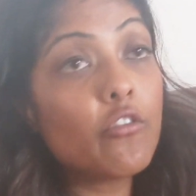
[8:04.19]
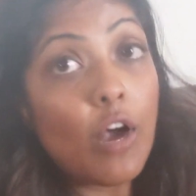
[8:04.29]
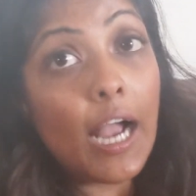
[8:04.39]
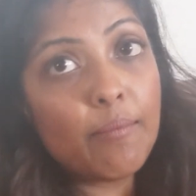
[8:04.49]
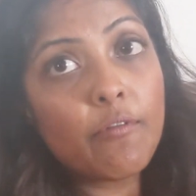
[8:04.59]

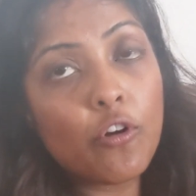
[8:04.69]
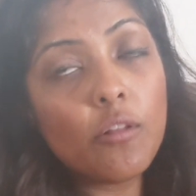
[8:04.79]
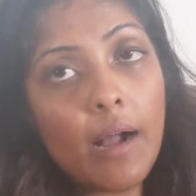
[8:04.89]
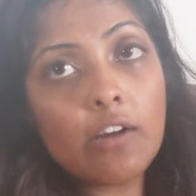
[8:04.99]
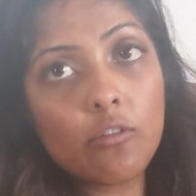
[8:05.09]
So I prefer
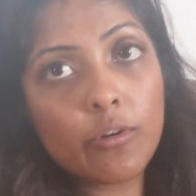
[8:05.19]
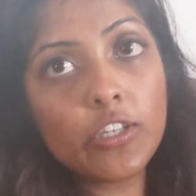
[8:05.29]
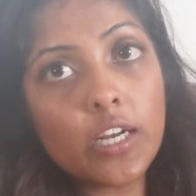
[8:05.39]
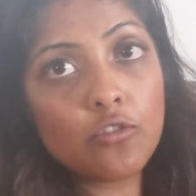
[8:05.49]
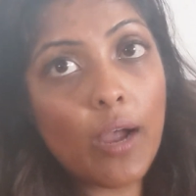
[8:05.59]
the macro
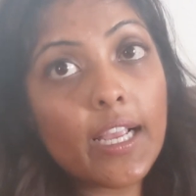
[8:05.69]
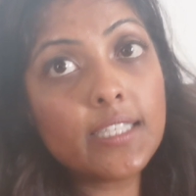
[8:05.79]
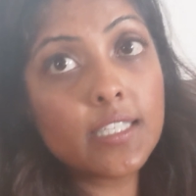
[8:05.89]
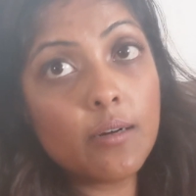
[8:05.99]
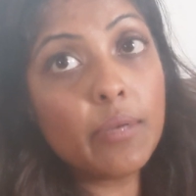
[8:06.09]
breakdown so I
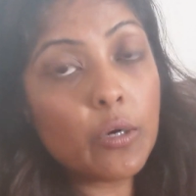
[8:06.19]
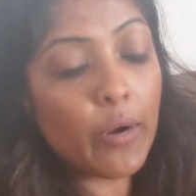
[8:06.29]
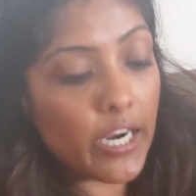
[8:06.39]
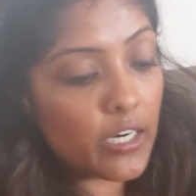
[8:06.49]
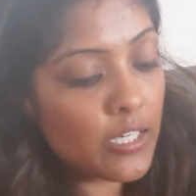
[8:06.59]
can still be
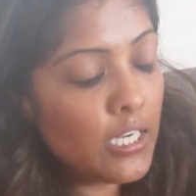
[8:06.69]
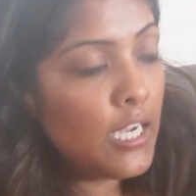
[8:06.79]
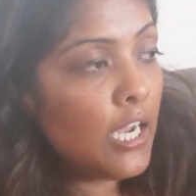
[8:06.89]
aware.